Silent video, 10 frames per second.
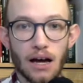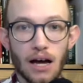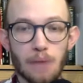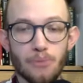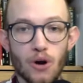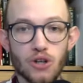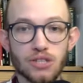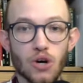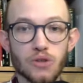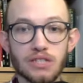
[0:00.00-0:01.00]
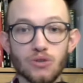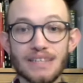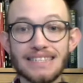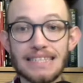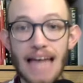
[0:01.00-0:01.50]
a person goes into a
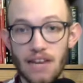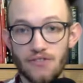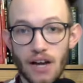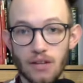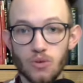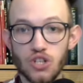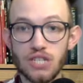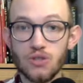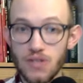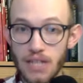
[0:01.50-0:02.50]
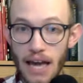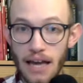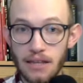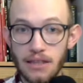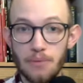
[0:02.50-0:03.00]
sad effect, which is to
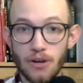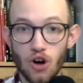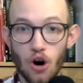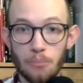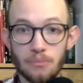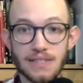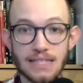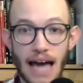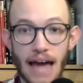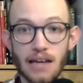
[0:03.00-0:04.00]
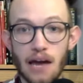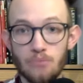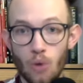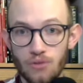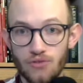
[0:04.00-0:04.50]
say they become sad and
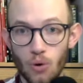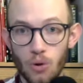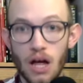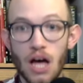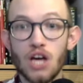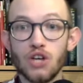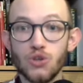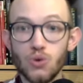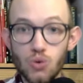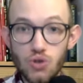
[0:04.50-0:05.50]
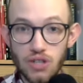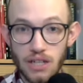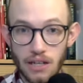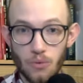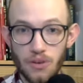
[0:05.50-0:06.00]
mournful,
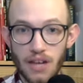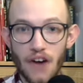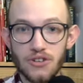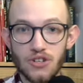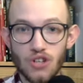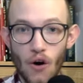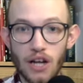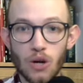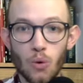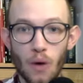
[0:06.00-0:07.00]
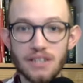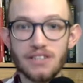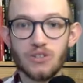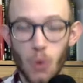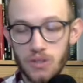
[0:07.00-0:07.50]
usually without knowing what
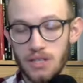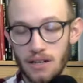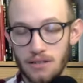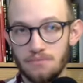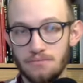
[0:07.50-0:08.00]
is causing it.